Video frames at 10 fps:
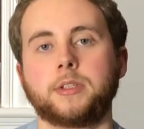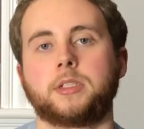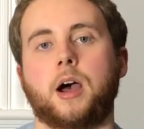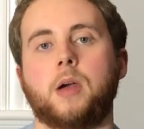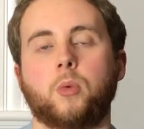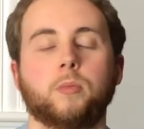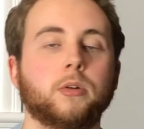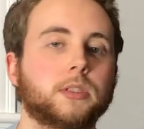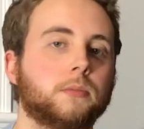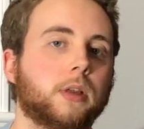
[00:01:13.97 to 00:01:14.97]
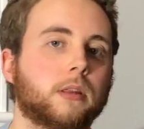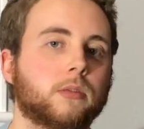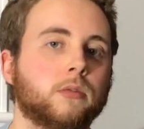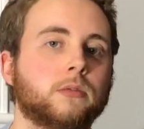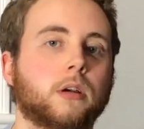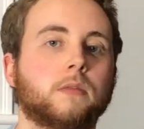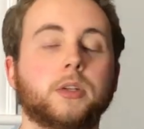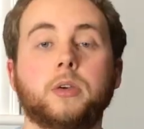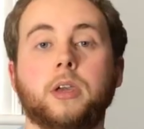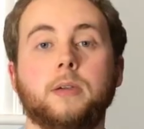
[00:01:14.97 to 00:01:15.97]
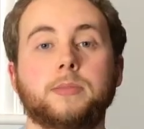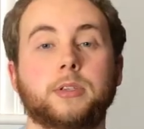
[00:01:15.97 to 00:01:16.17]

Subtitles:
this time were mostly playthroughs of video games